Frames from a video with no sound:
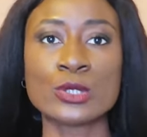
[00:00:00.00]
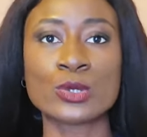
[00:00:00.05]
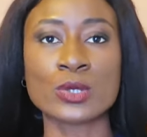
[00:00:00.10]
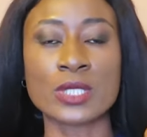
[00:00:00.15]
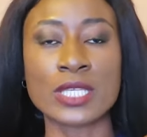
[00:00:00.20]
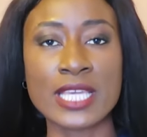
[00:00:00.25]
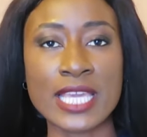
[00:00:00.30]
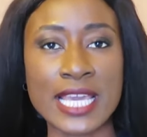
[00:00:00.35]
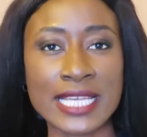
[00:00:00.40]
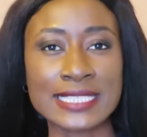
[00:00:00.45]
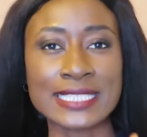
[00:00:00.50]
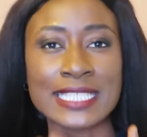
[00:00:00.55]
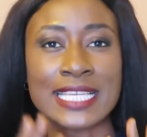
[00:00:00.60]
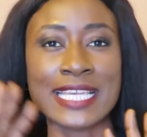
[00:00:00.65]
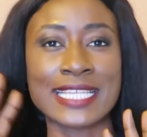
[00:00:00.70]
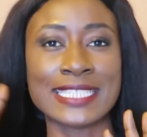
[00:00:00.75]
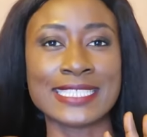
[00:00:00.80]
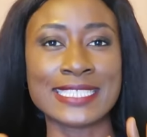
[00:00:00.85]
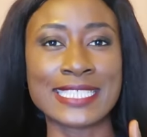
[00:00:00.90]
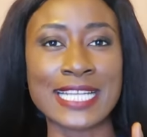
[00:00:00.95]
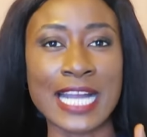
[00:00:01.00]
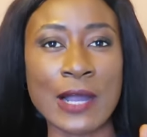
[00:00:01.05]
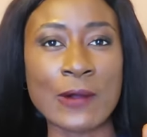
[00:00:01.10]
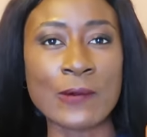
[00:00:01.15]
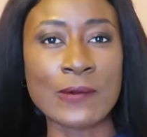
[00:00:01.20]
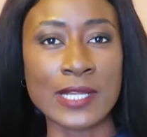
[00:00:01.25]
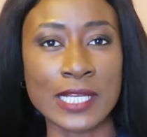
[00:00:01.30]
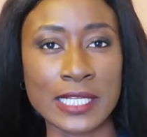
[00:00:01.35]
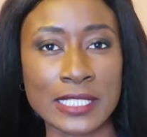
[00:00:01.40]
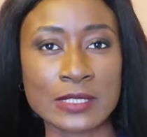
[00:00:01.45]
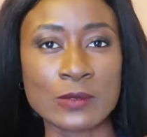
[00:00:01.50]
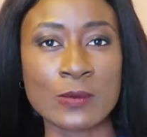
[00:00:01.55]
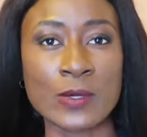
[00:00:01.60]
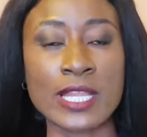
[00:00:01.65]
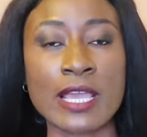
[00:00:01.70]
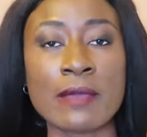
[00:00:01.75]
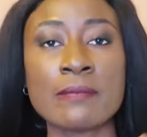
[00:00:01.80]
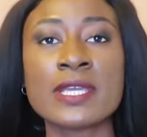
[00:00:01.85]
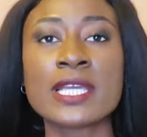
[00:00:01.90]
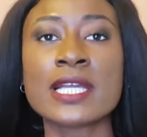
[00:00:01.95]
to get a gown length
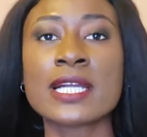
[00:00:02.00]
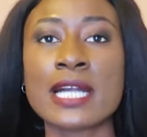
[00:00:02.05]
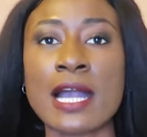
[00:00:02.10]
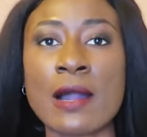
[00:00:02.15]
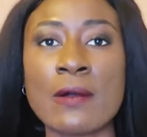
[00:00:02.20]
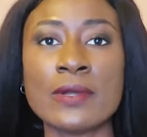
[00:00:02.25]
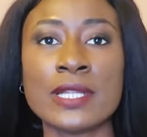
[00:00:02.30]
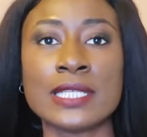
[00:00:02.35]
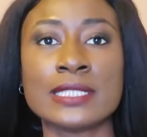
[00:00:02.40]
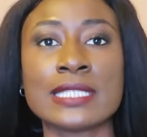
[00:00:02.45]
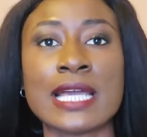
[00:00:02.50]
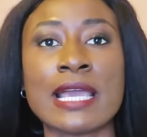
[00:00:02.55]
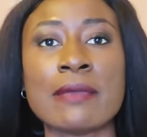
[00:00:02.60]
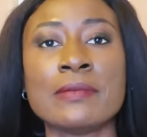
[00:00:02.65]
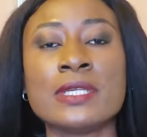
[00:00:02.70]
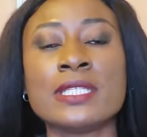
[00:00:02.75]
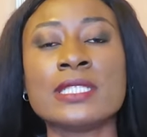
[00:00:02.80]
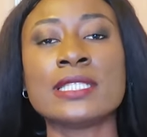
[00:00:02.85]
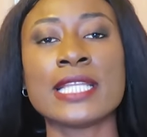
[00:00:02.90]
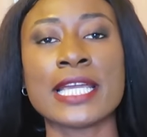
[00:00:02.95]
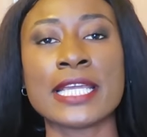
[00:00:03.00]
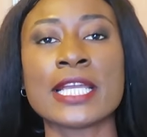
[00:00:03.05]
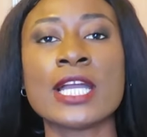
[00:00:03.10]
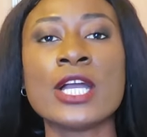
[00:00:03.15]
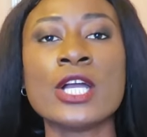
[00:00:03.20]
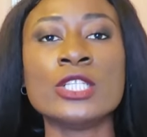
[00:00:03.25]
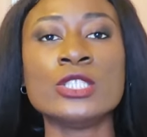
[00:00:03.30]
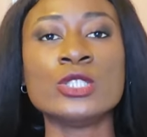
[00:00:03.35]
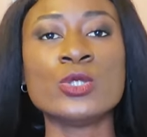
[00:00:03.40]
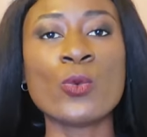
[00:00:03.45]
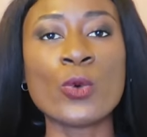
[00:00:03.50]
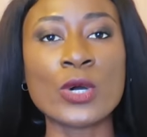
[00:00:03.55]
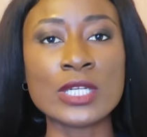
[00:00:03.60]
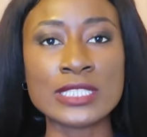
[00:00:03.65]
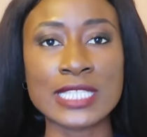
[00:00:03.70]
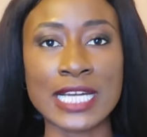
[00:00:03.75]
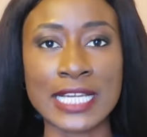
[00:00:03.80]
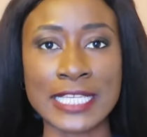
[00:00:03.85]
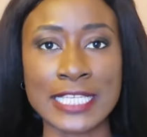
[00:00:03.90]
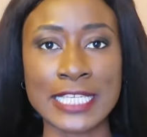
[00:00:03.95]
when i mean gown length i mean like the
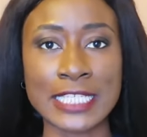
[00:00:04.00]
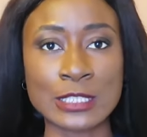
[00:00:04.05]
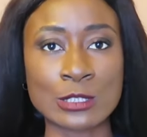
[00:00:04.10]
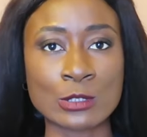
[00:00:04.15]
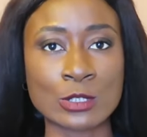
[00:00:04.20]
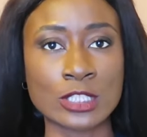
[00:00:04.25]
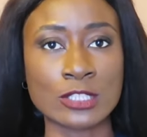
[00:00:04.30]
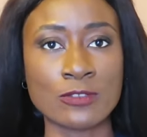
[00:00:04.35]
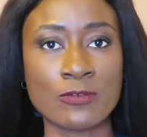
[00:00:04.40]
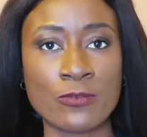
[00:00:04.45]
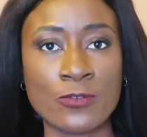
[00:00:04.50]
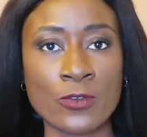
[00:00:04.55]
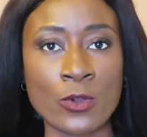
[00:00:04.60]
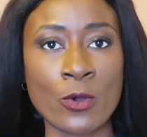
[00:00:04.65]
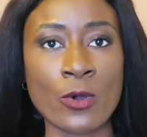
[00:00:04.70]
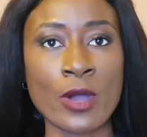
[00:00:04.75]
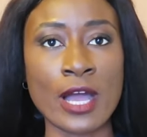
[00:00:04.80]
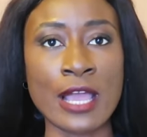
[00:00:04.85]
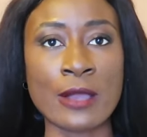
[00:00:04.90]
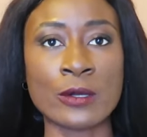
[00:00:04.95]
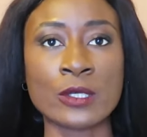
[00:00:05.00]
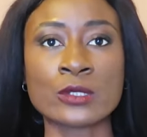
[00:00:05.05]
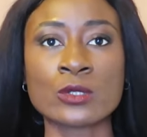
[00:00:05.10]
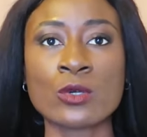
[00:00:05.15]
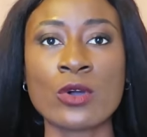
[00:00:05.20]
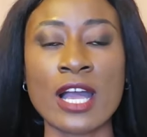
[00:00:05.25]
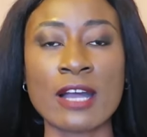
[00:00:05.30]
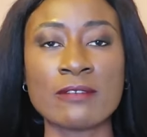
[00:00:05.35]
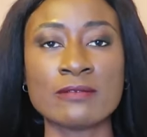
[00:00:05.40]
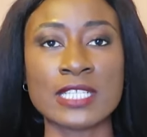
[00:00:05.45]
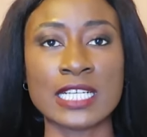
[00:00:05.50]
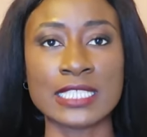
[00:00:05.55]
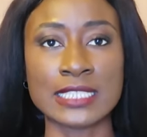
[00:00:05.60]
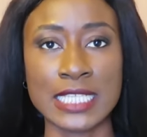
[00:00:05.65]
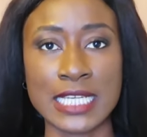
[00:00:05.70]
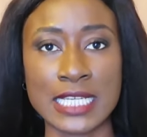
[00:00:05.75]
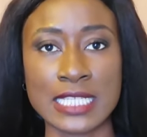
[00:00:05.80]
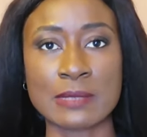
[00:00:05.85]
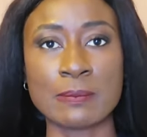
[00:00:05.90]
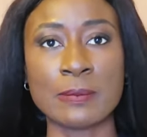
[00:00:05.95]
one that gets to the floor i also have
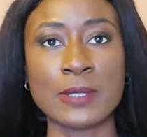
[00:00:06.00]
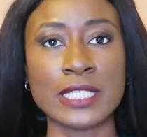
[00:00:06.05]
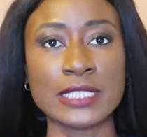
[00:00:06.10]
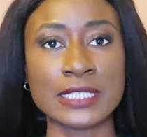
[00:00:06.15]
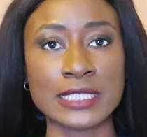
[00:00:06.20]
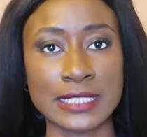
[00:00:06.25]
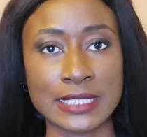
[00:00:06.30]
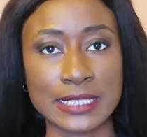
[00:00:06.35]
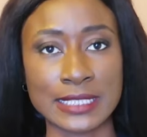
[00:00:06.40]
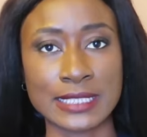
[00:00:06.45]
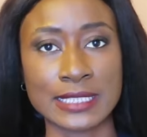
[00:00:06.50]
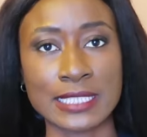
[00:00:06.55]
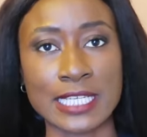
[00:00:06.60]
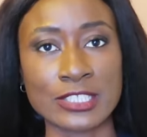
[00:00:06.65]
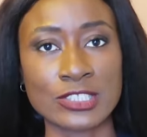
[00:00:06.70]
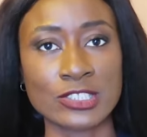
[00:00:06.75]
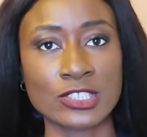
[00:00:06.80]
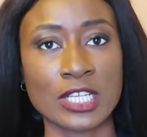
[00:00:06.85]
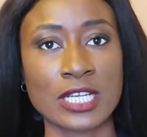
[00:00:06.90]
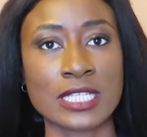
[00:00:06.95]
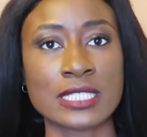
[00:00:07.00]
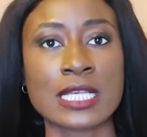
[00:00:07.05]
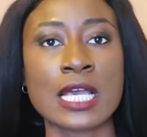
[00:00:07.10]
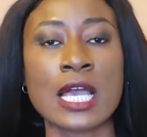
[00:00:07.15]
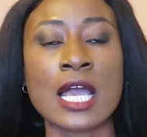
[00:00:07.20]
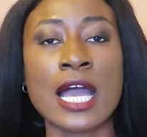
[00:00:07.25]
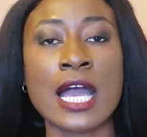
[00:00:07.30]
that explained in the size chart